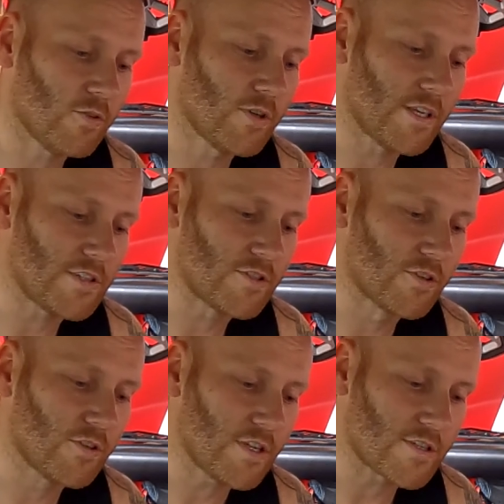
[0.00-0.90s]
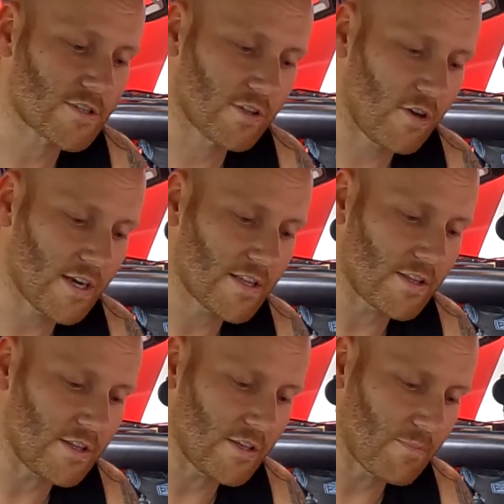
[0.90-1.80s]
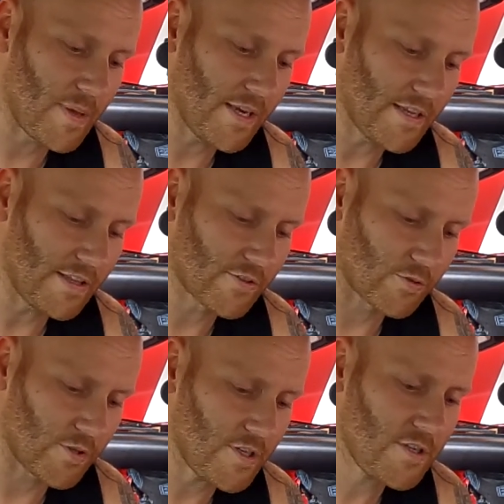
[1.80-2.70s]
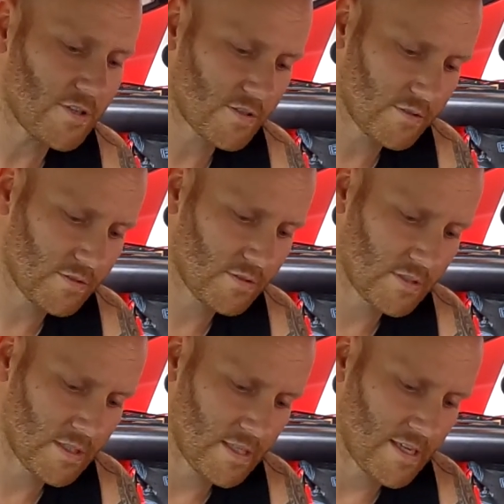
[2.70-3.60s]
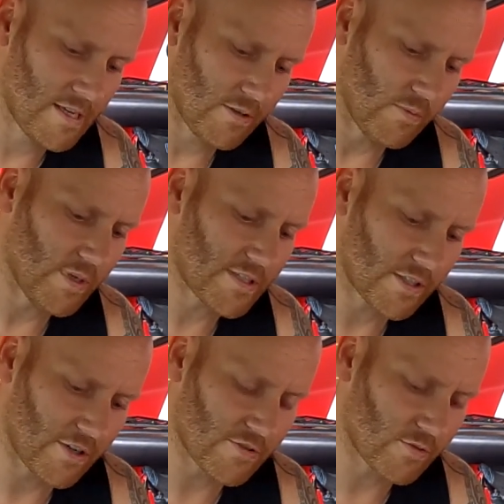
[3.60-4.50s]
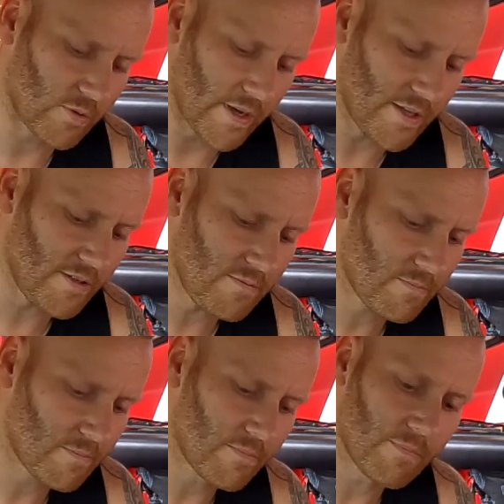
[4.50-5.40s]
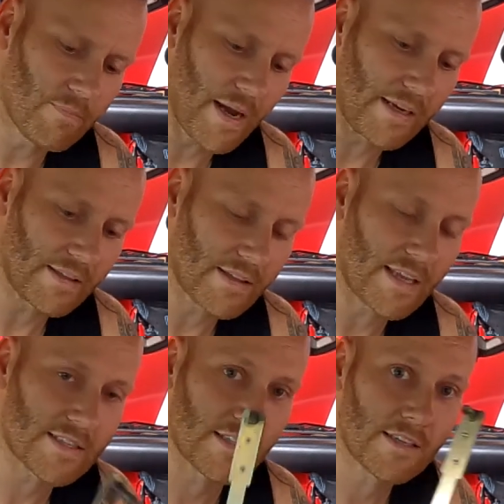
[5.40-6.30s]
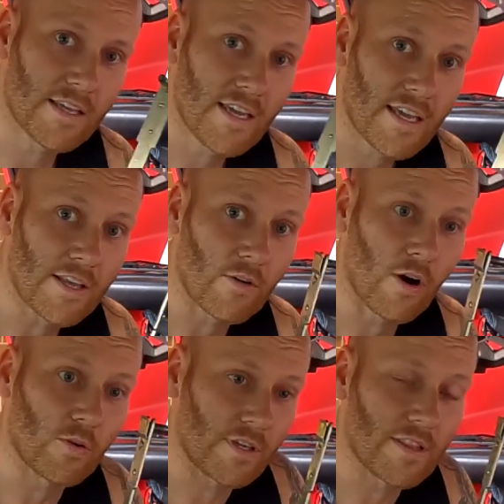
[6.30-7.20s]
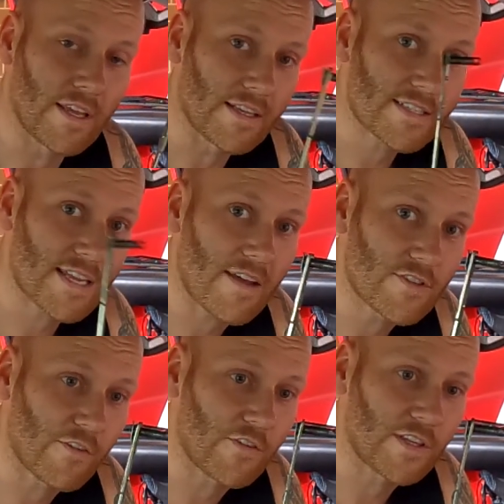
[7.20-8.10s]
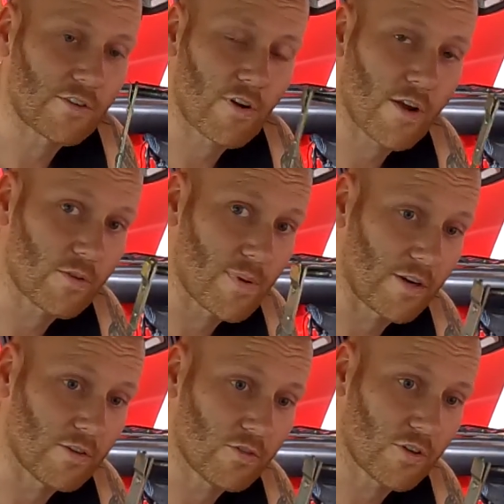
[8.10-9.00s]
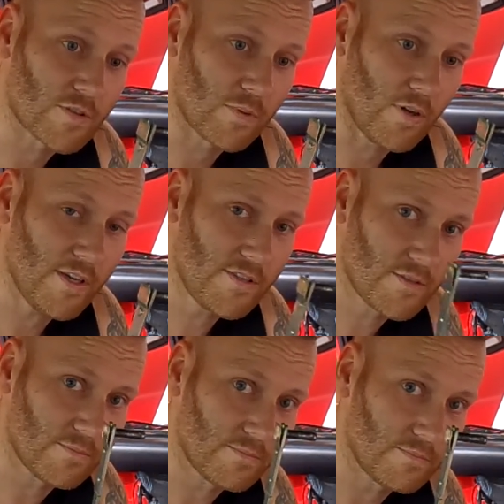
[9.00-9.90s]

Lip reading: all you need to do is slide the pin in through here. Once it goes all the way in, bang, that's it. It'll hold it in there. Saves you fiddling around with a pair of long nose pliers